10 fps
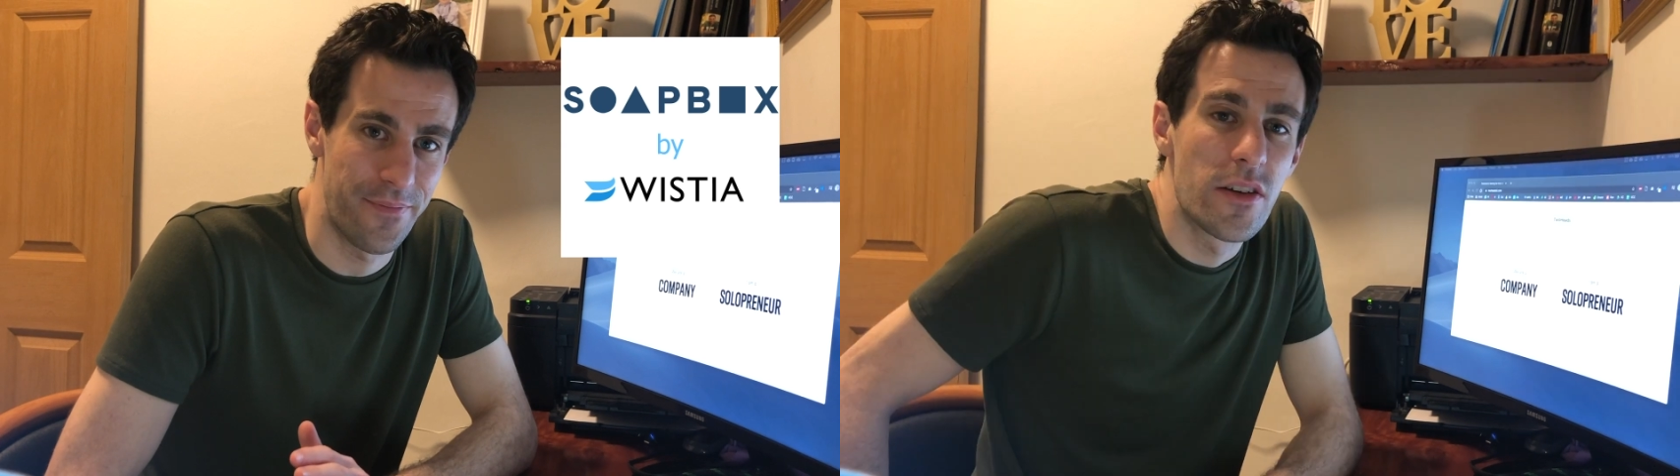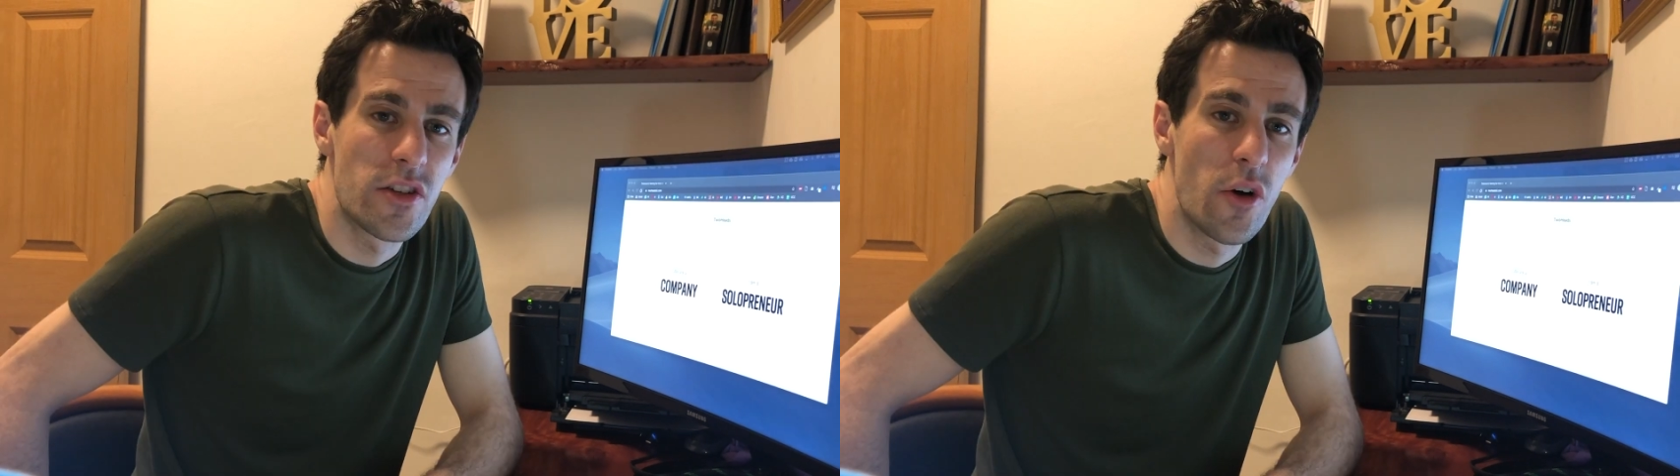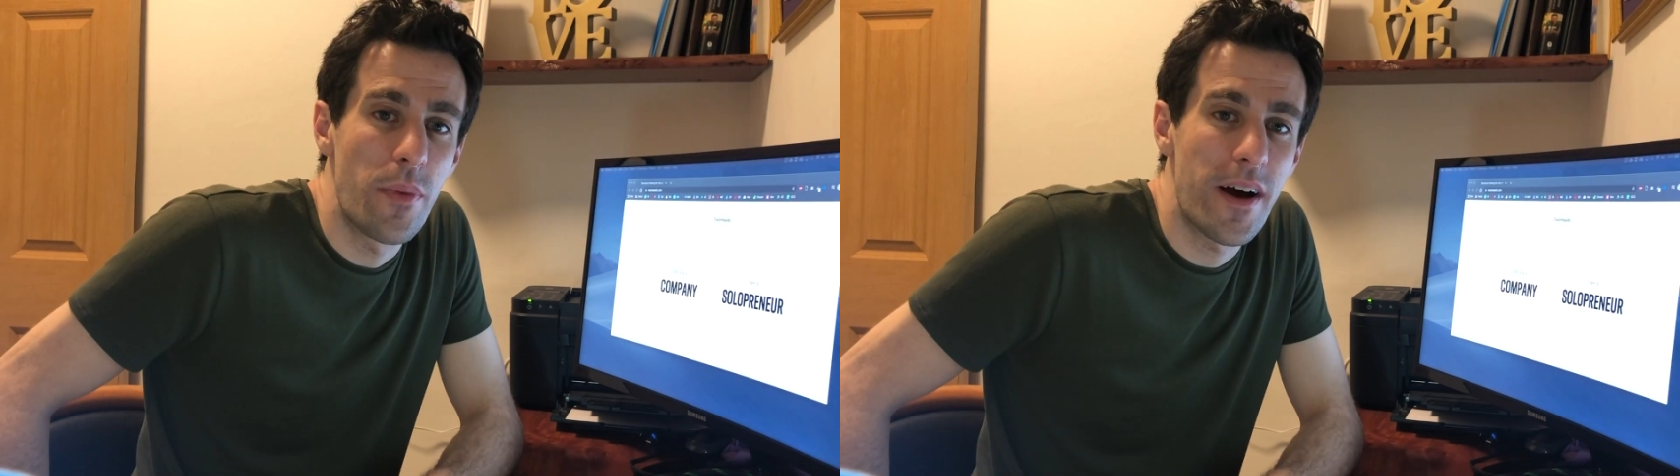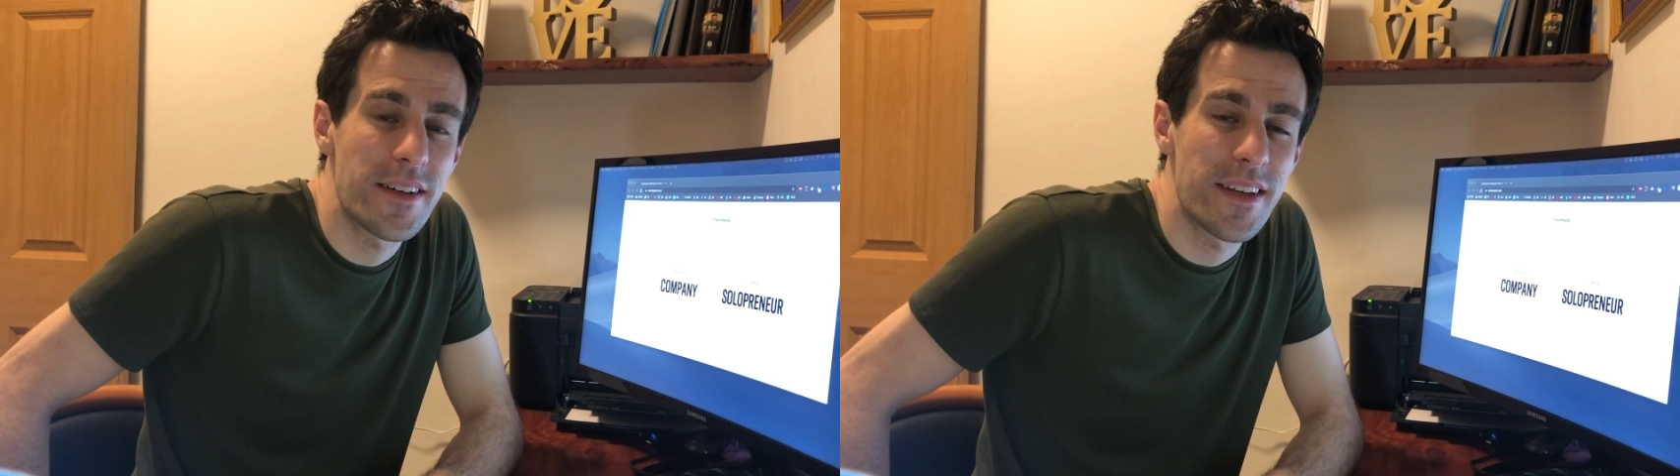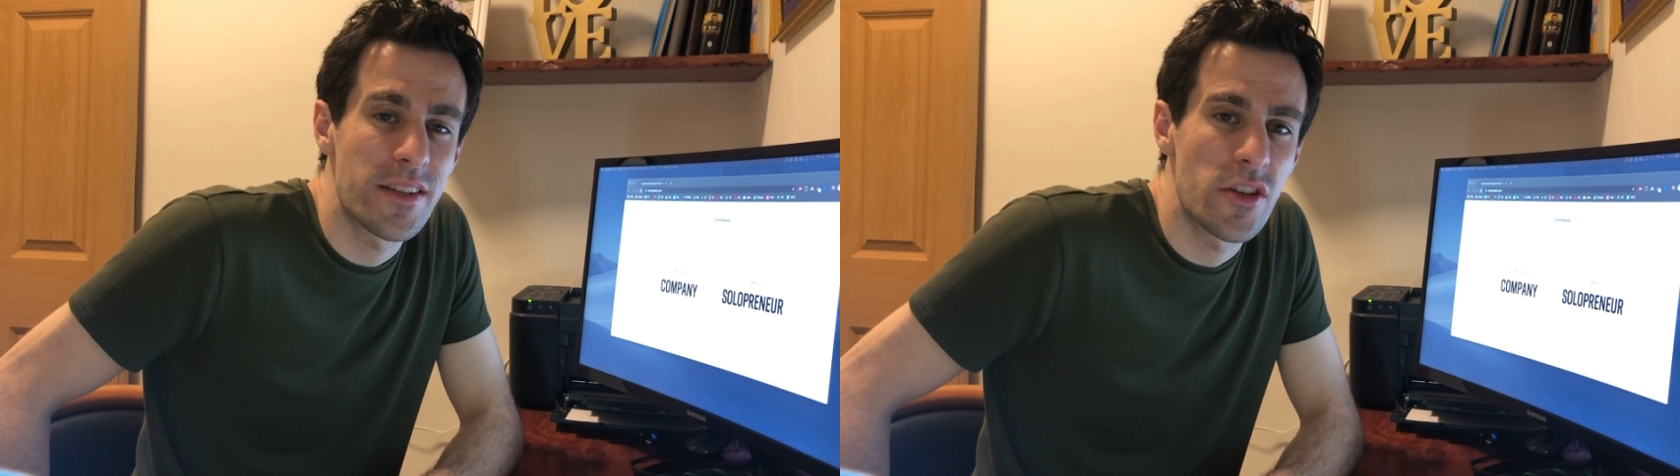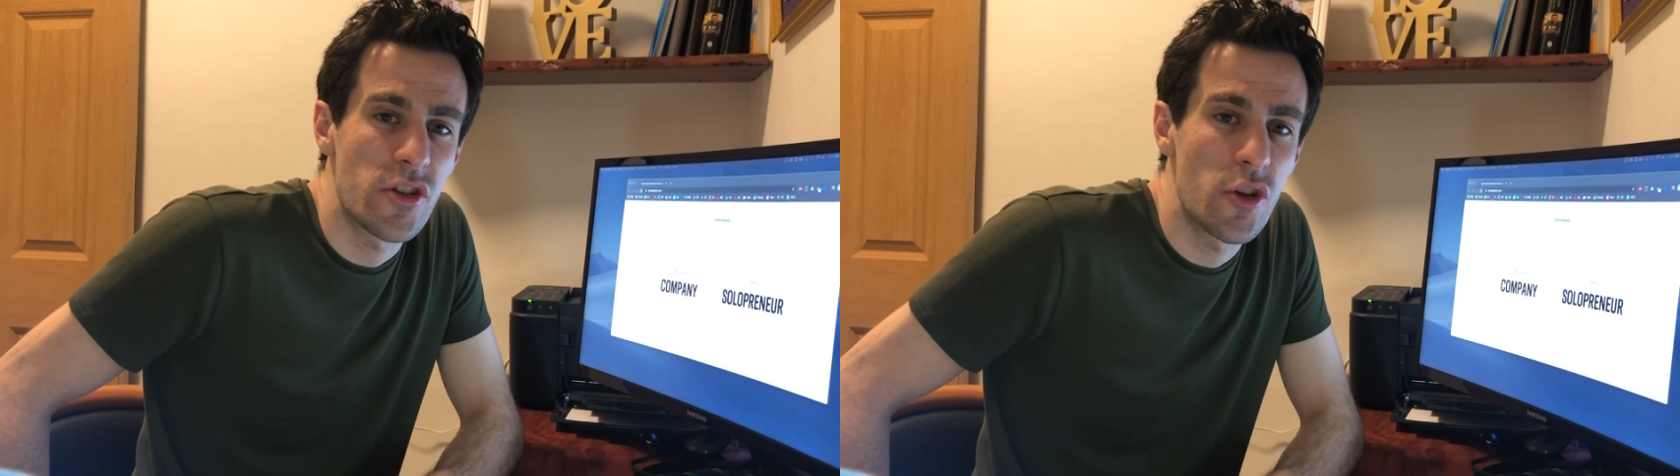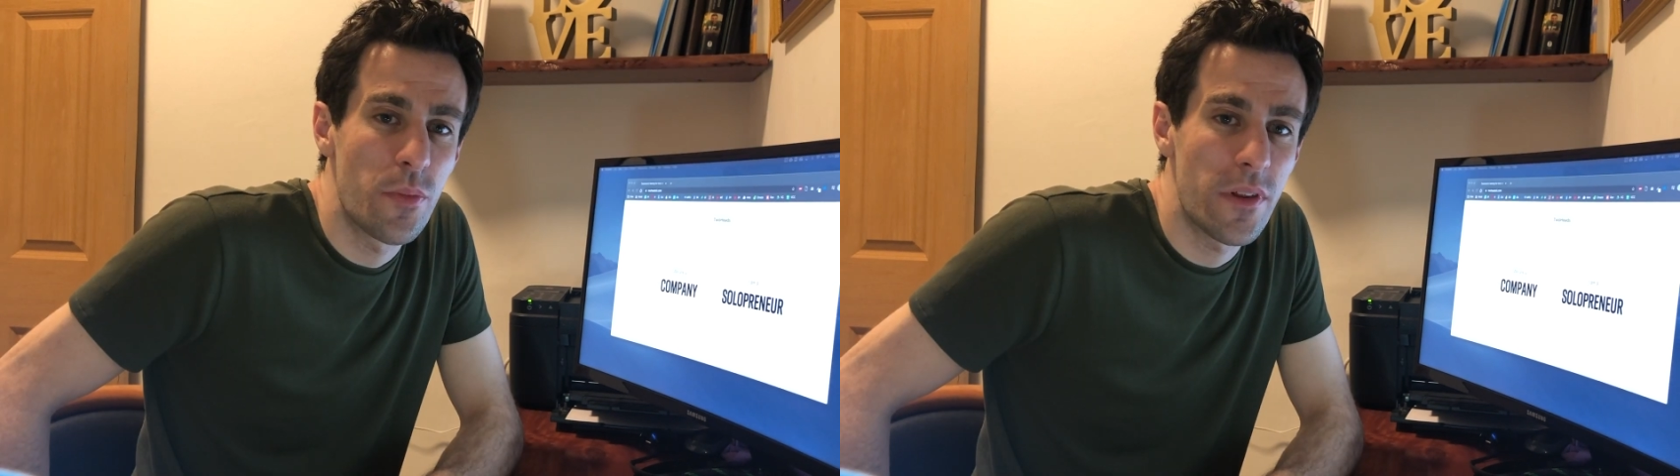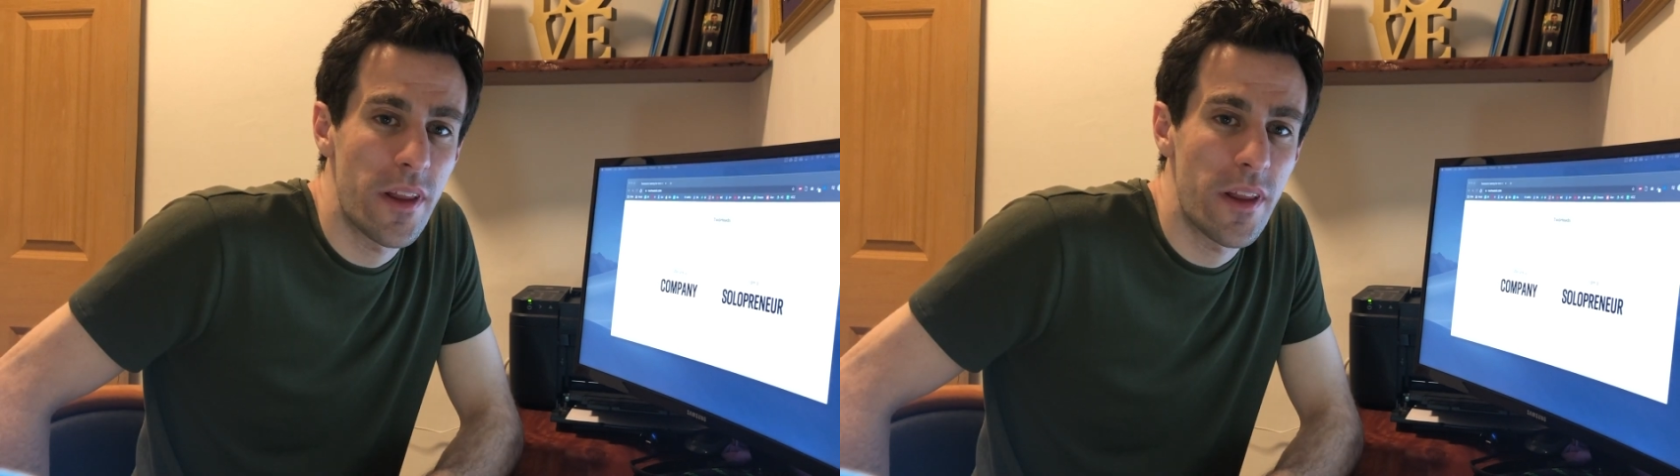Soapbox is a super